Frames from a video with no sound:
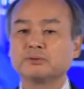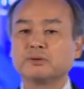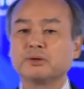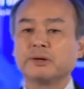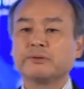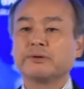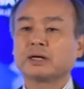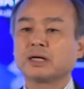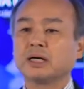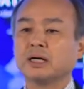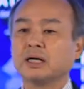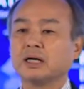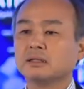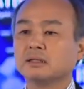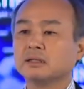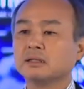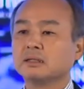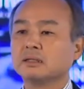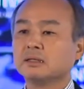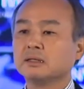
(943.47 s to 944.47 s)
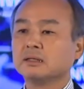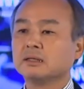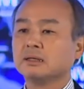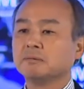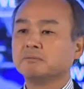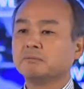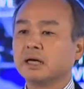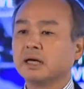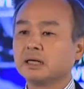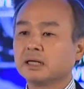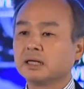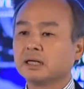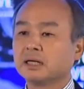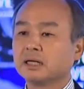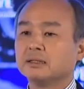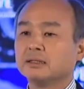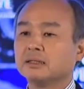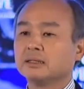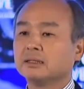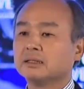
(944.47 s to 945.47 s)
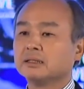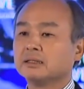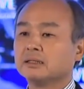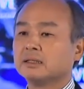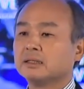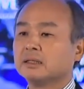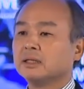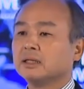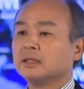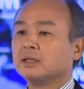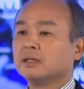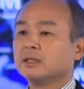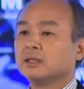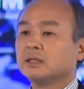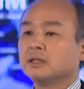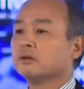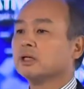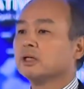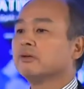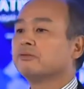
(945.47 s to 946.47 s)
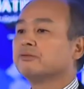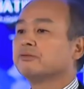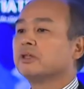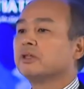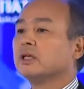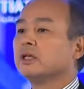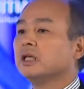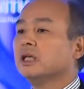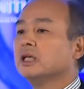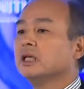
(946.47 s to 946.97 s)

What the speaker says: for our kind, mankind. So if the